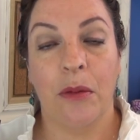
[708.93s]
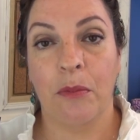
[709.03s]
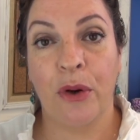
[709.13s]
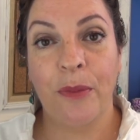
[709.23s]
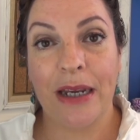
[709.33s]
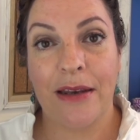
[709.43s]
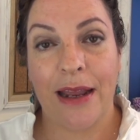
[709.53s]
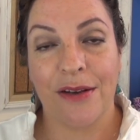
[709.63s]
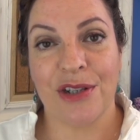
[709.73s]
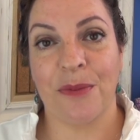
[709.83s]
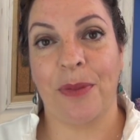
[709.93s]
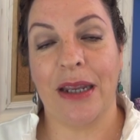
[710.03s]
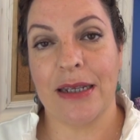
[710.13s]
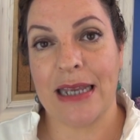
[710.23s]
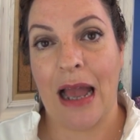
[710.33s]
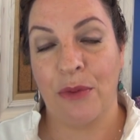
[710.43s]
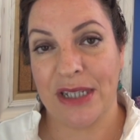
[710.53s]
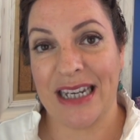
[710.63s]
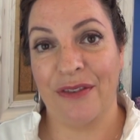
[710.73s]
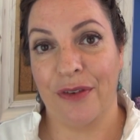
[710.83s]
Bloomingdale's because I
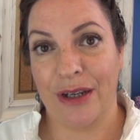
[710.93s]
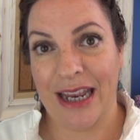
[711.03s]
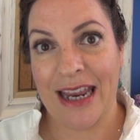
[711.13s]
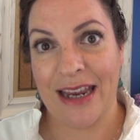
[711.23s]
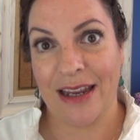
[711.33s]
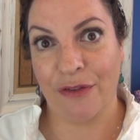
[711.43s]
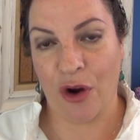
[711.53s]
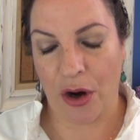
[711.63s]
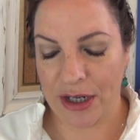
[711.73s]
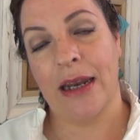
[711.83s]
was given a gift card,